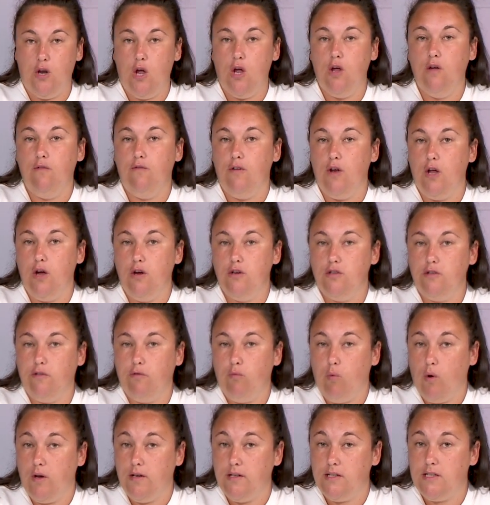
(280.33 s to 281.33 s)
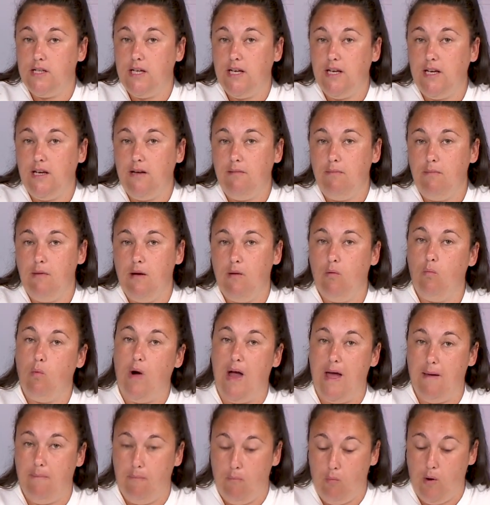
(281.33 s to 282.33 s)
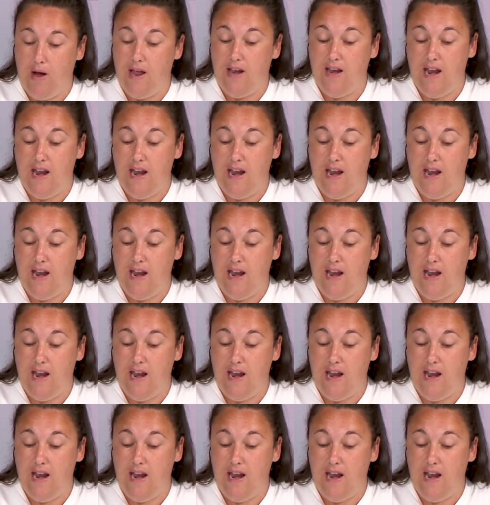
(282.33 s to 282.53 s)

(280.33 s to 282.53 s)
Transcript: overload of one team where